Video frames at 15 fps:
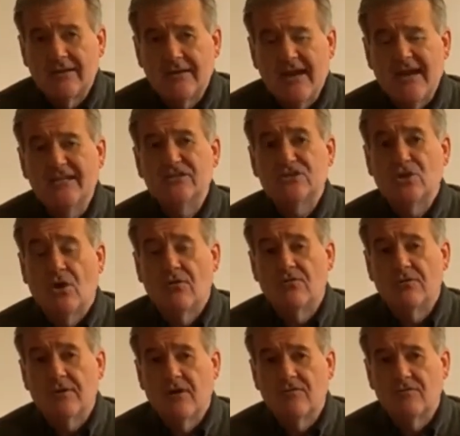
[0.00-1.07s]
Hints
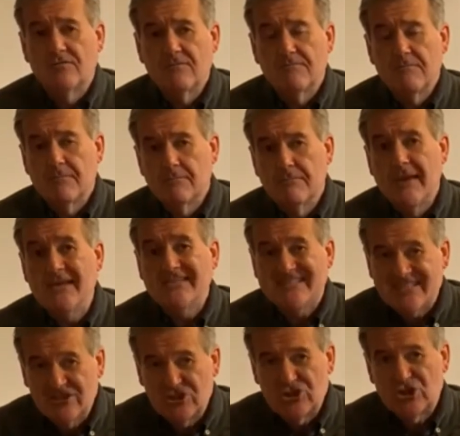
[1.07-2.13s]
of
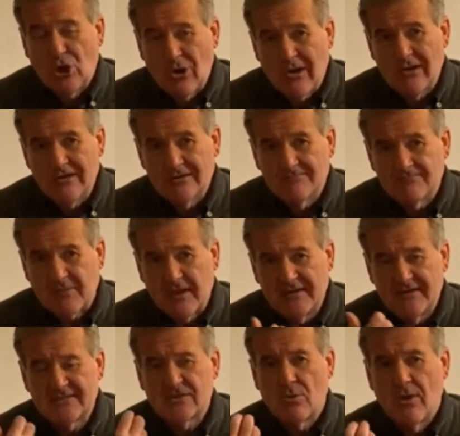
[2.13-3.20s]
mint and chocolate. It
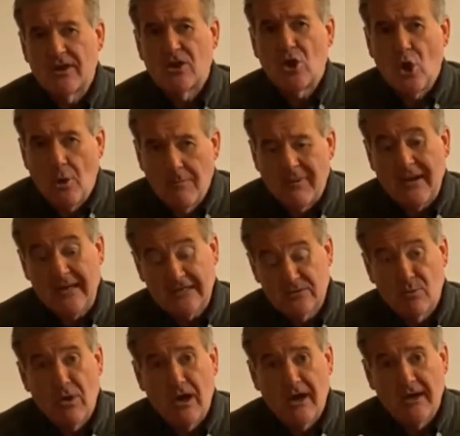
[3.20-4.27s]
is quite a complex
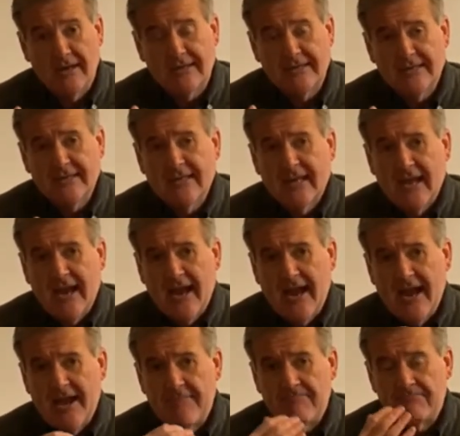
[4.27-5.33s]
wine.
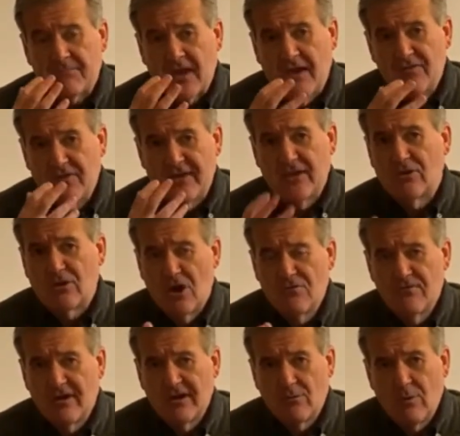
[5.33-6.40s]
I think it'll go
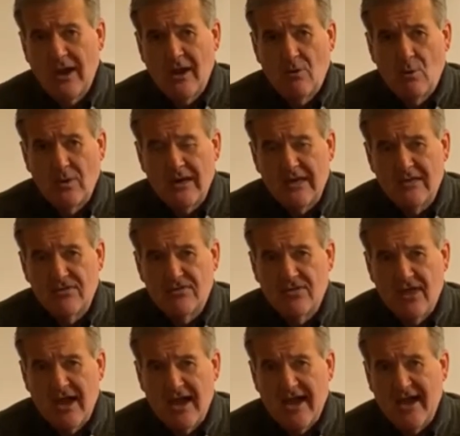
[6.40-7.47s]
very well with
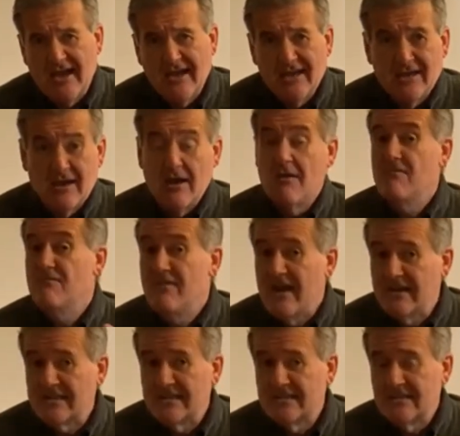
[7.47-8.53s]

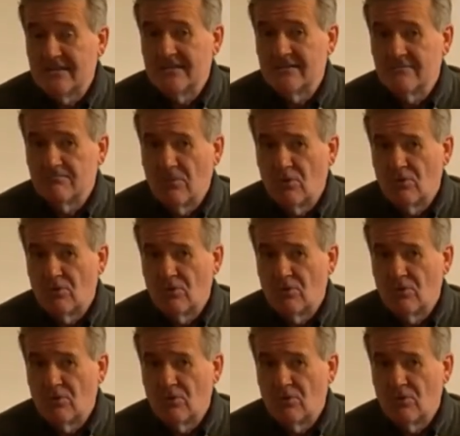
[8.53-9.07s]
venison